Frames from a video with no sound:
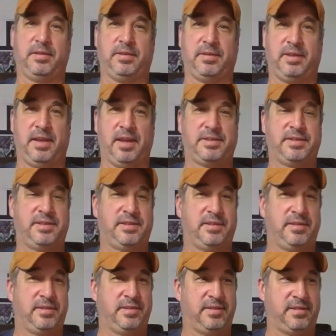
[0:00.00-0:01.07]
Yes,
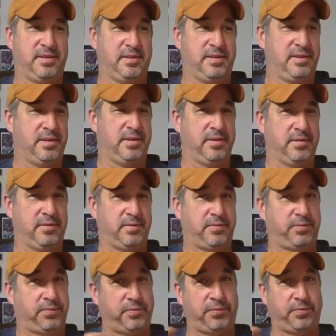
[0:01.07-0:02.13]

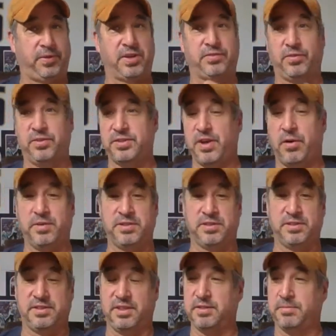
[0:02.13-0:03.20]
fresh fruit is not always
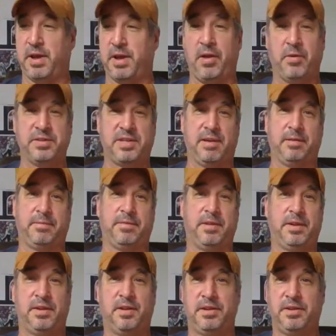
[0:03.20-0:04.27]
in season, but I always have
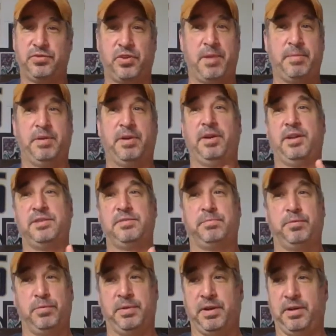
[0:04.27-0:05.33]
strawberries,
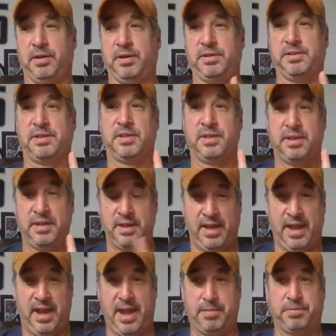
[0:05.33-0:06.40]
blueberries,
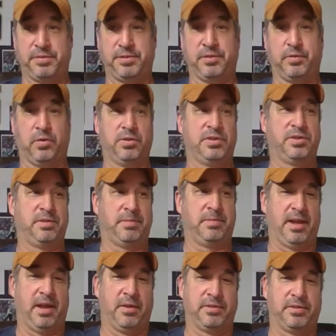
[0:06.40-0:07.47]
apples, and oranges in my
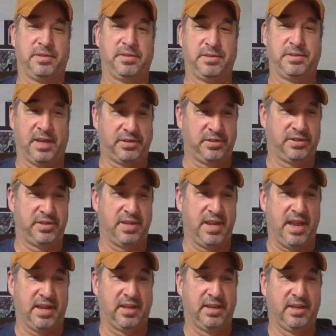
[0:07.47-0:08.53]
house. So that's their
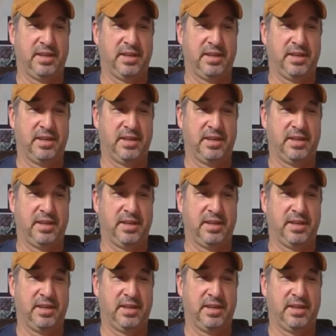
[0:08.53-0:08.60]
snack.